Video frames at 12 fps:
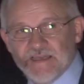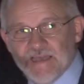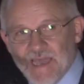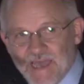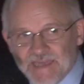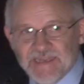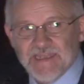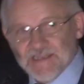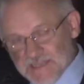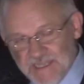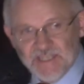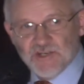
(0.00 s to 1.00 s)
at a
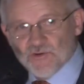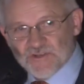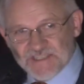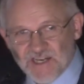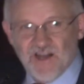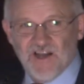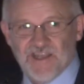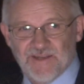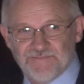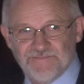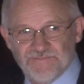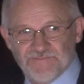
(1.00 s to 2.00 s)
later
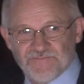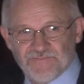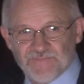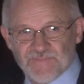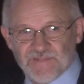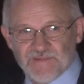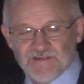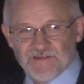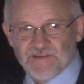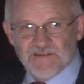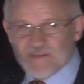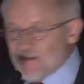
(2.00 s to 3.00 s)
time
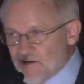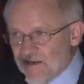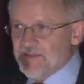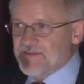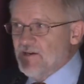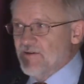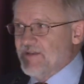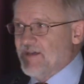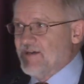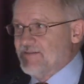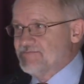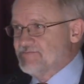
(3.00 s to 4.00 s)
that are not there
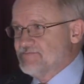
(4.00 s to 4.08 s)
yet.